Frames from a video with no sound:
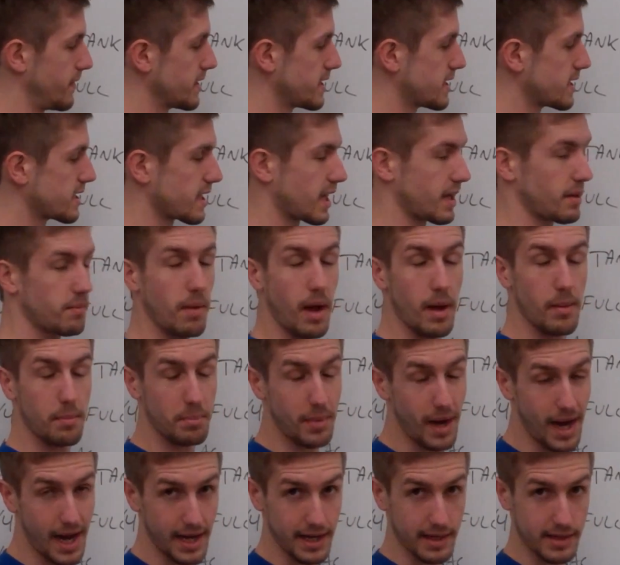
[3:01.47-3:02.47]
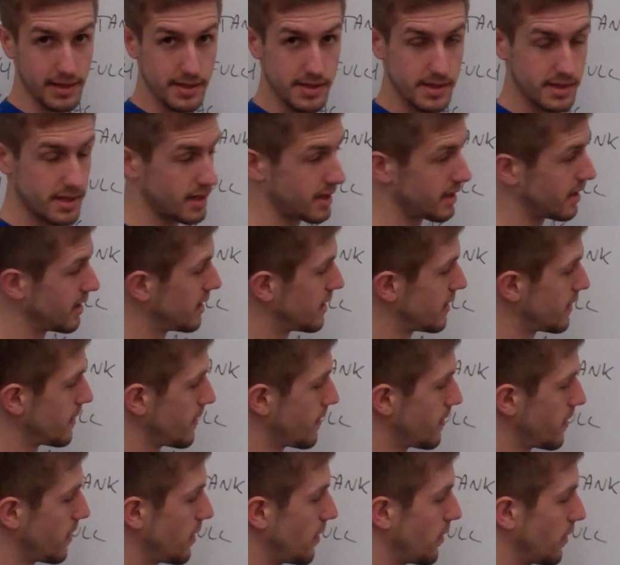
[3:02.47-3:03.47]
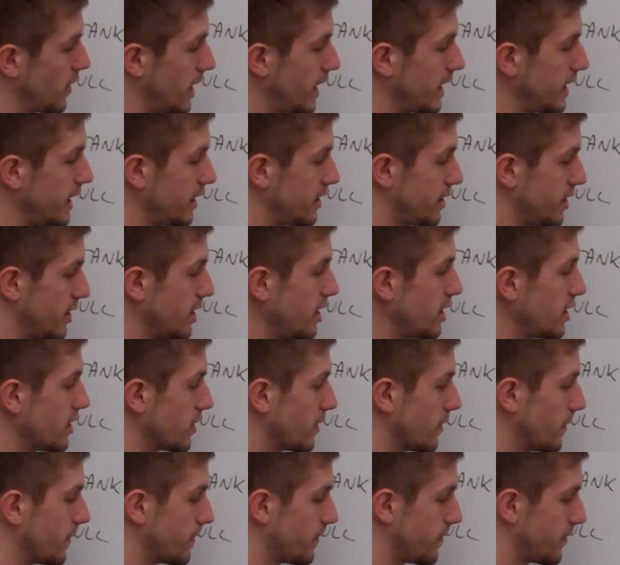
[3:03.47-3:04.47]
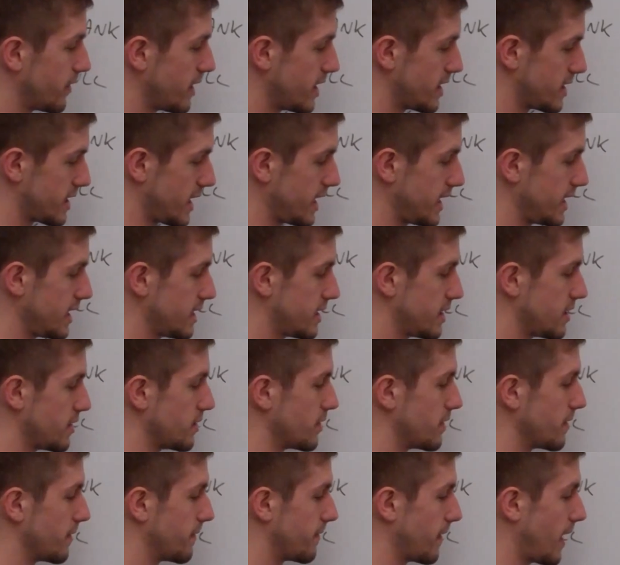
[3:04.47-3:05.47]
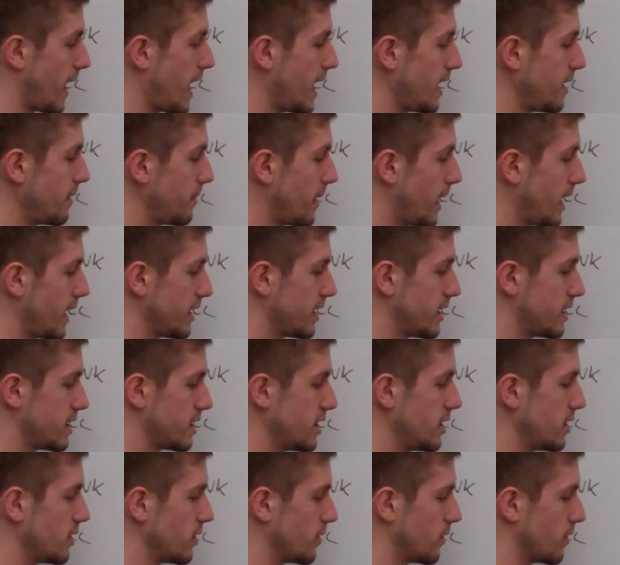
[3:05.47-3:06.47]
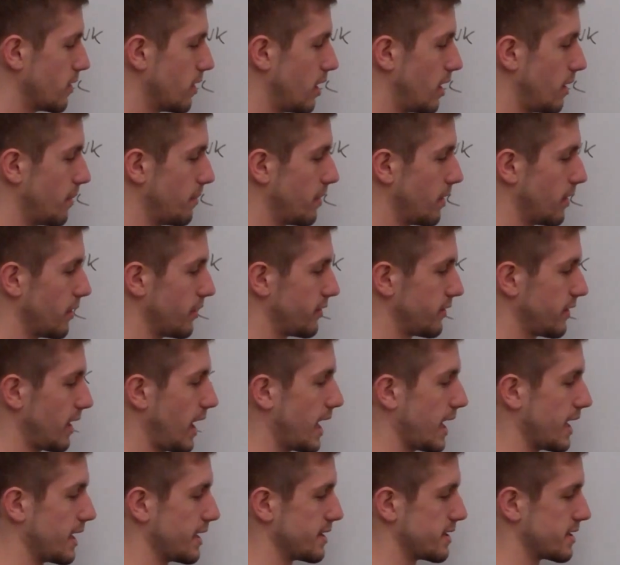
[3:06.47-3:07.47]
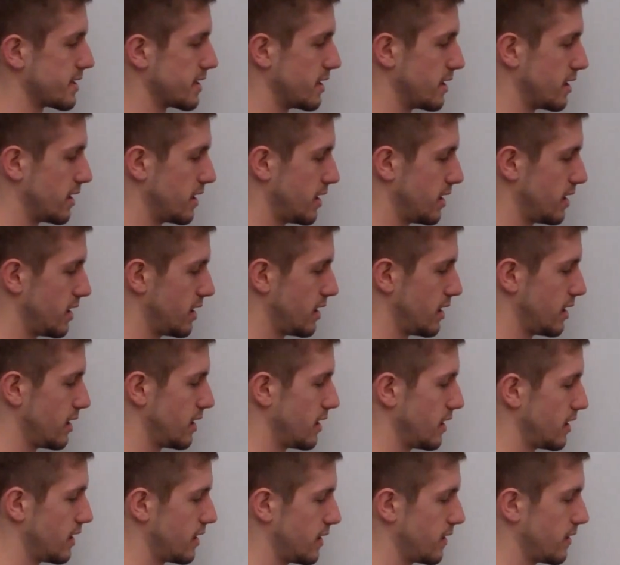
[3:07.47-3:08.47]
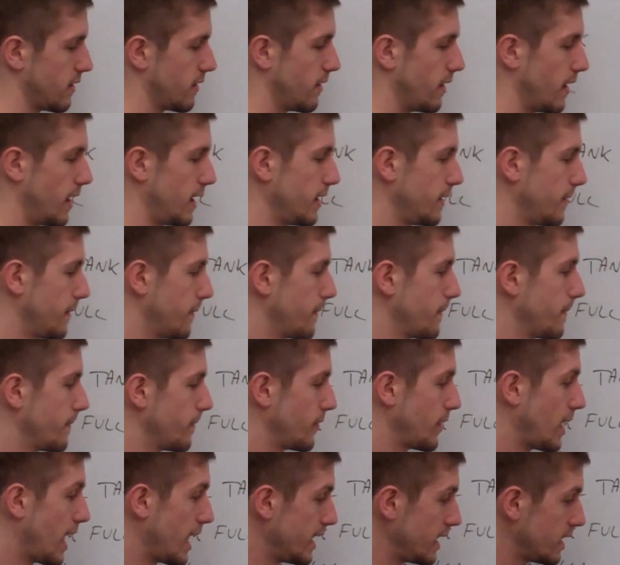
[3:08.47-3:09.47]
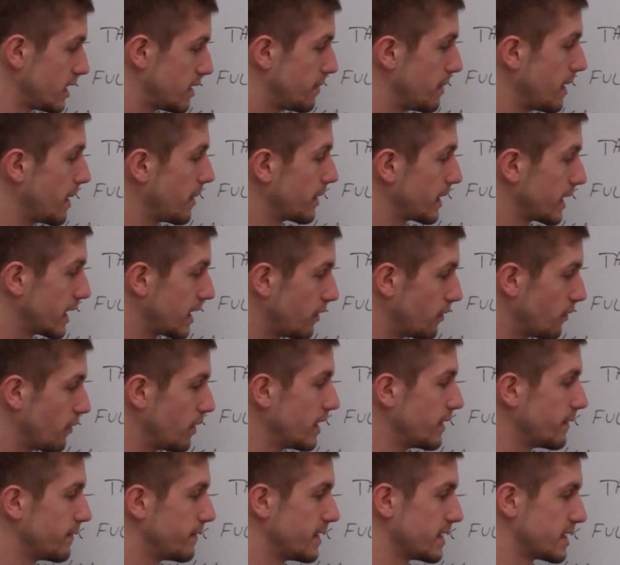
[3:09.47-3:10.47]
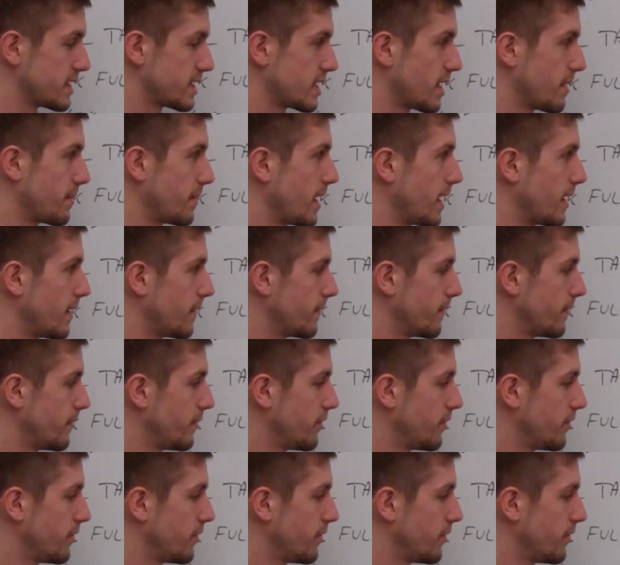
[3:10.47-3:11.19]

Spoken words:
This is like my miles. What I need to do is I need to divide by 2 on both sides. Right? I need to be able to get rid of this somehow.